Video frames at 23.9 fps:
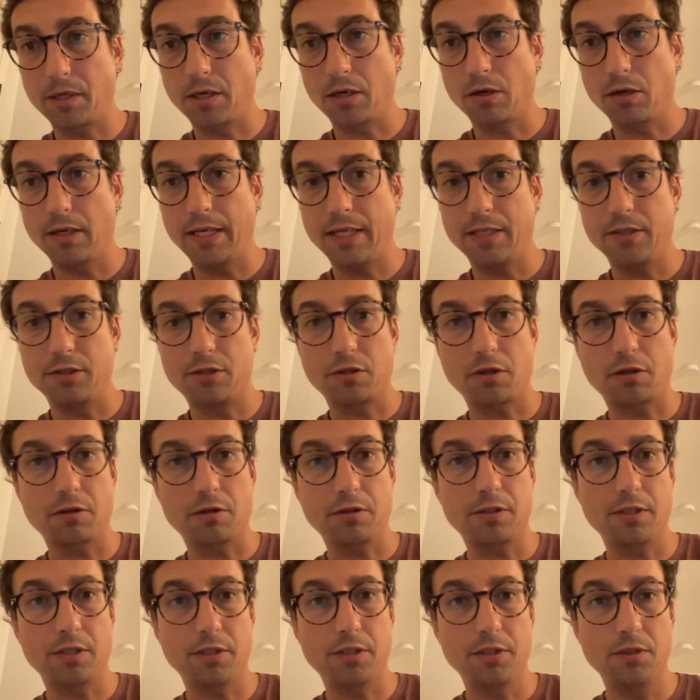gonna go ahead and
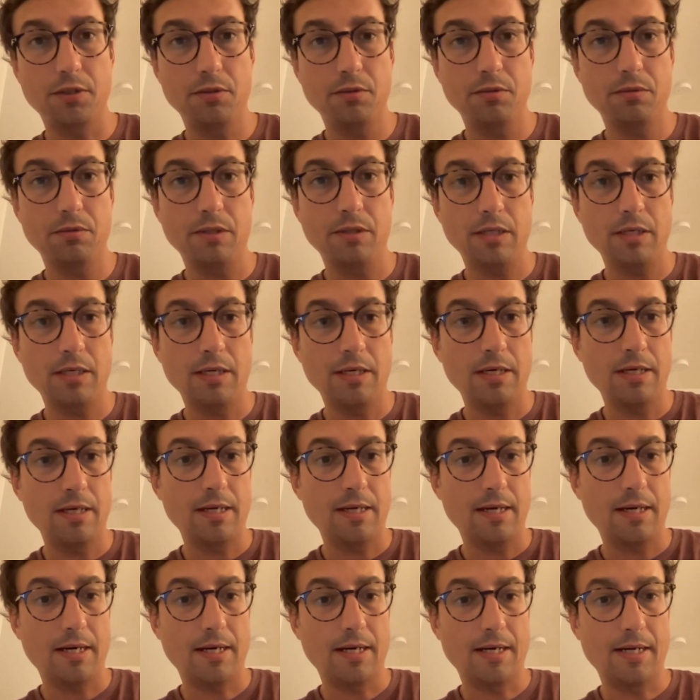turn to you
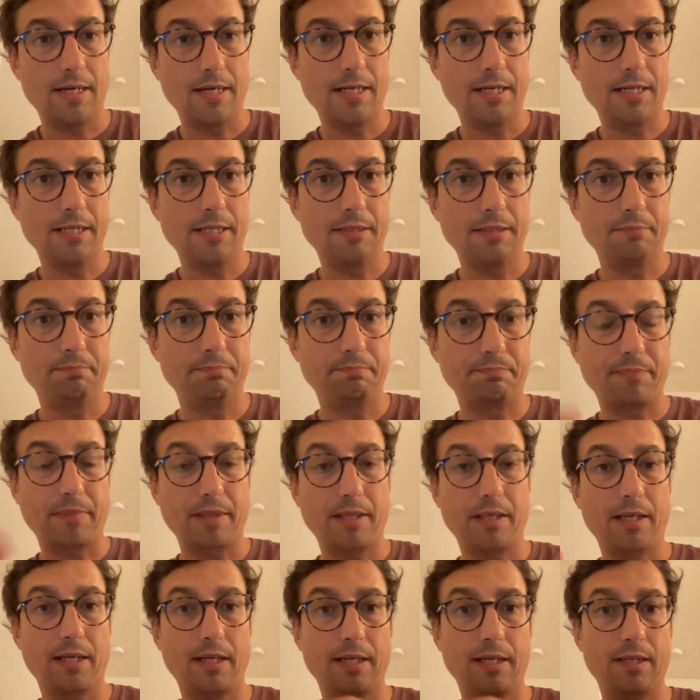um,
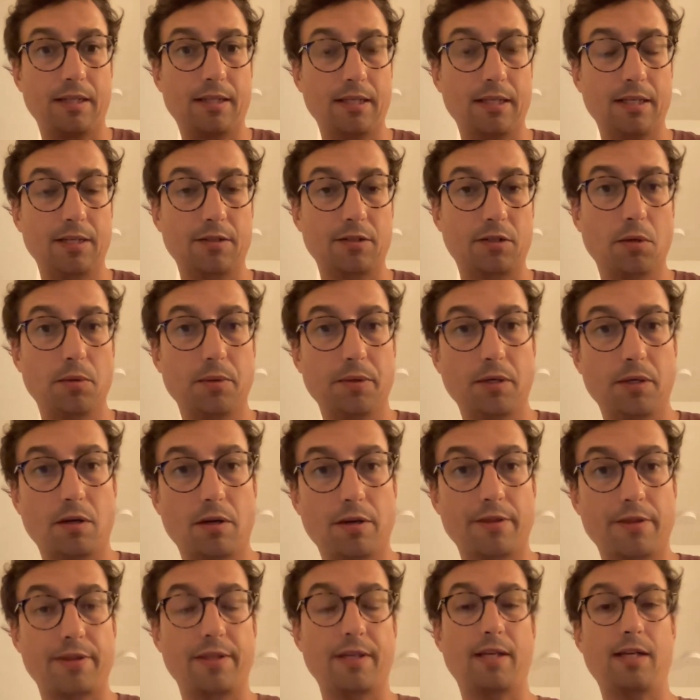and get us going
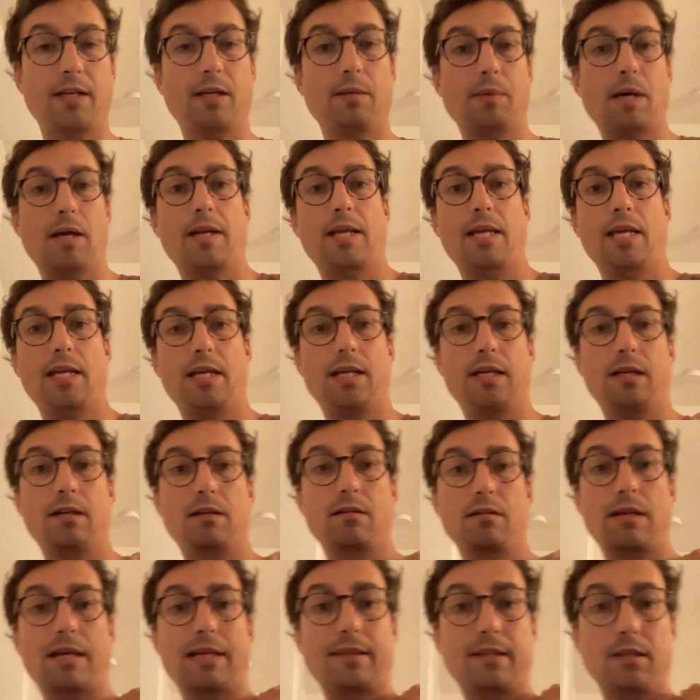on thinking about
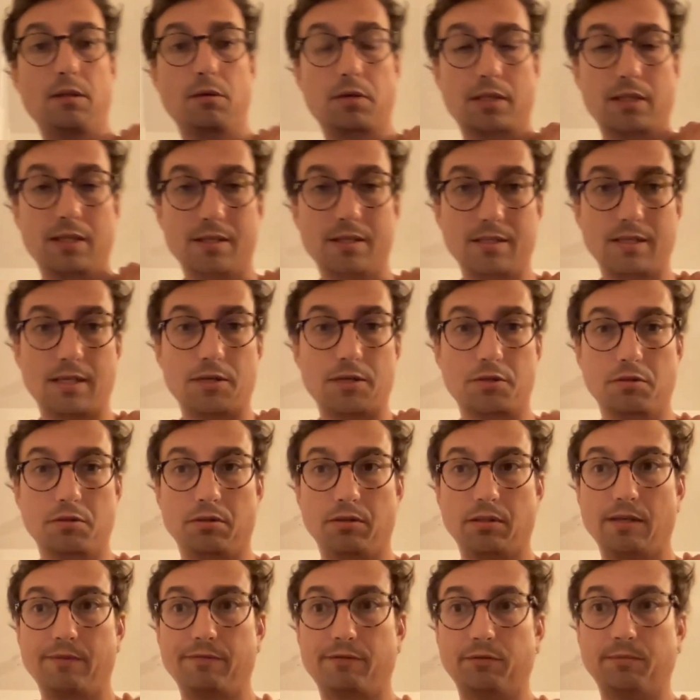hitting at the
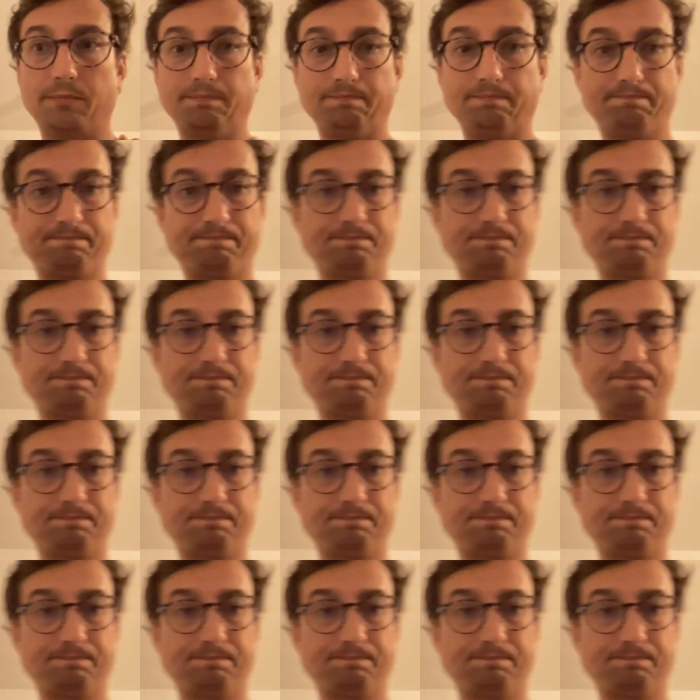organizational level.